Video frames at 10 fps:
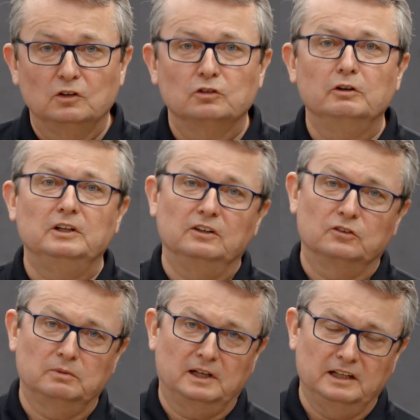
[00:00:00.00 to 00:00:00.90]
So it
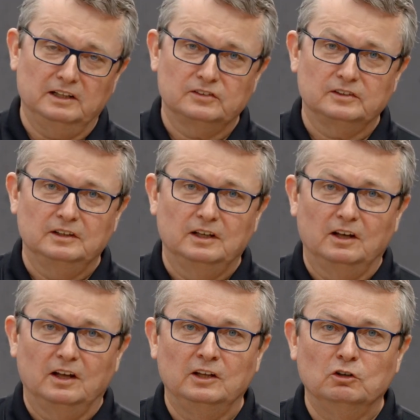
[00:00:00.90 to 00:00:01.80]
is wise,
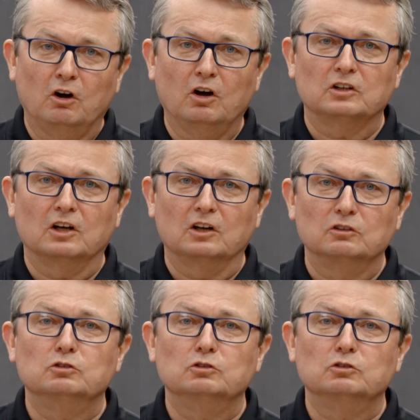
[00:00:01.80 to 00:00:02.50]
in order